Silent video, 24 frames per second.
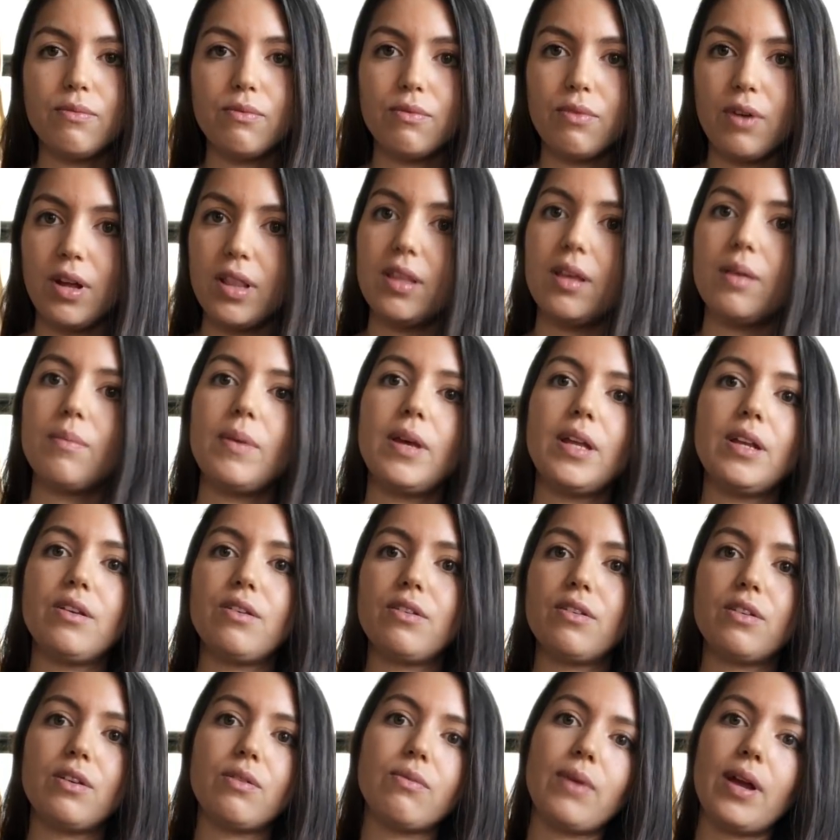run them in
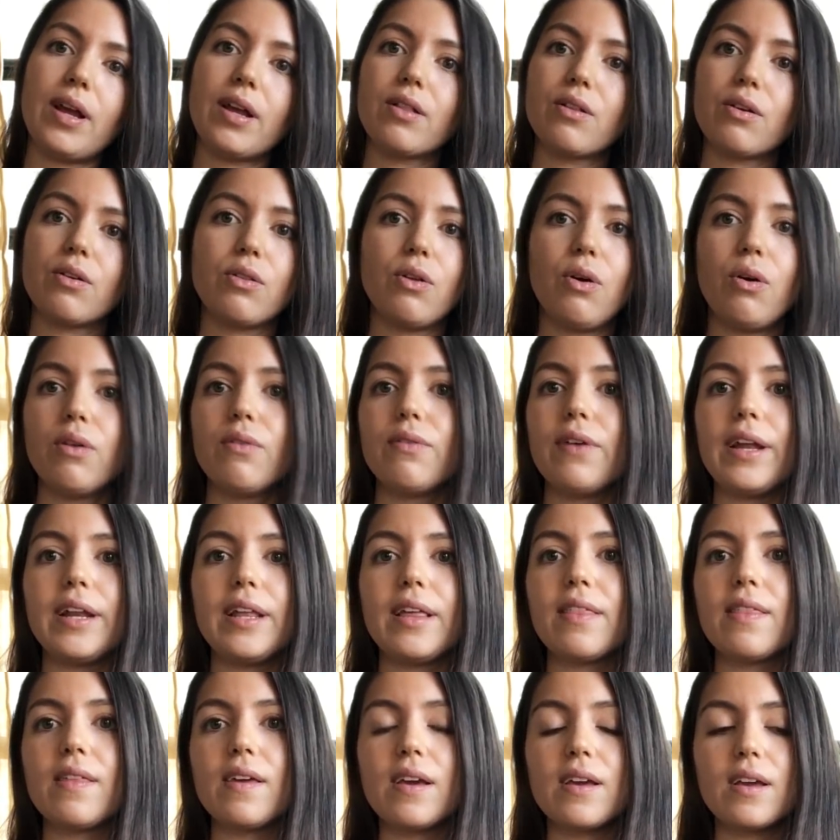just a regular load of
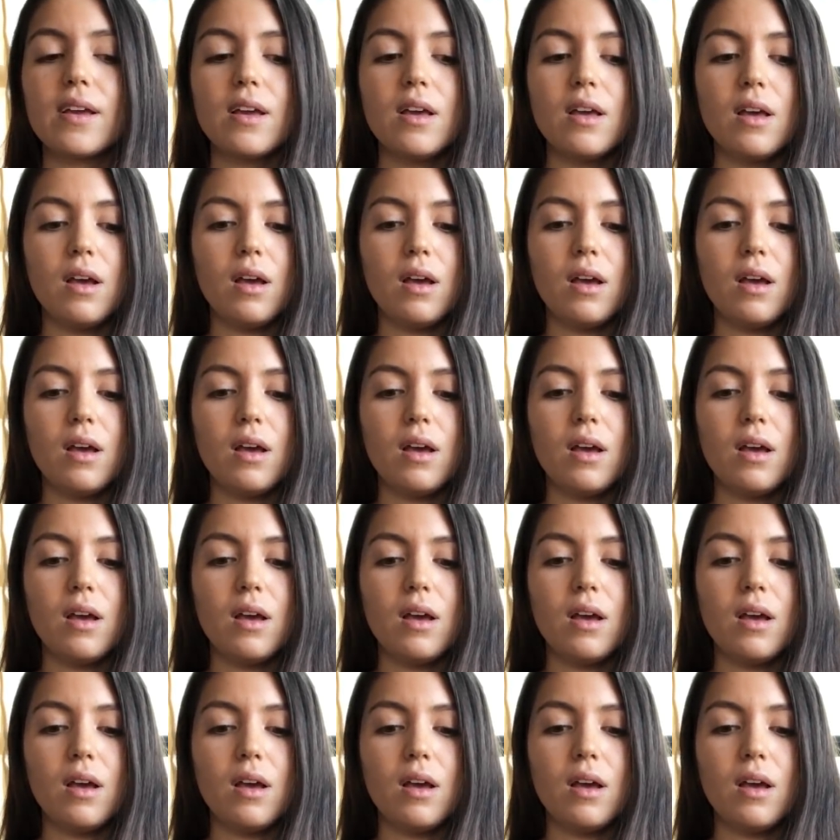anything.